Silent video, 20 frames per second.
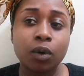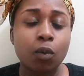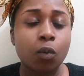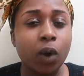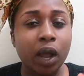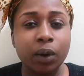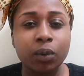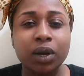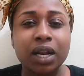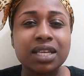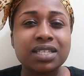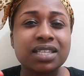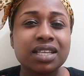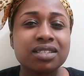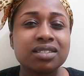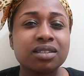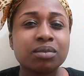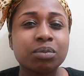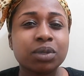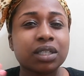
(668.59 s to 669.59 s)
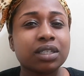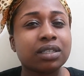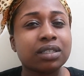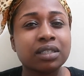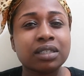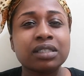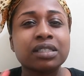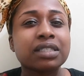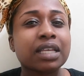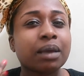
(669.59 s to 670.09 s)
Why would I send somebody?
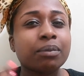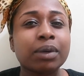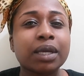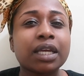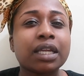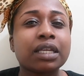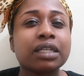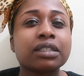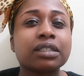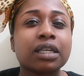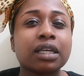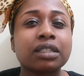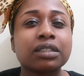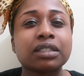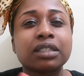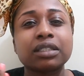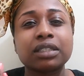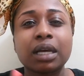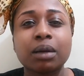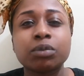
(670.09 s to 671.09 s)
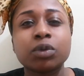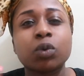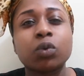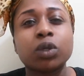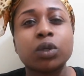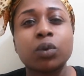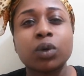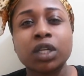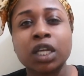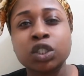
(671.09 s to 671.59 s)
Does that make any sense? Because I'm the
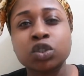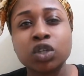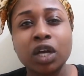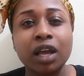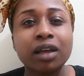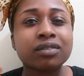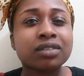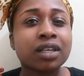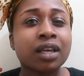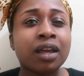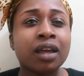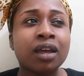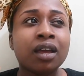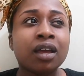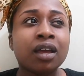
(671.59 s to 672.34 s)
only one that drives.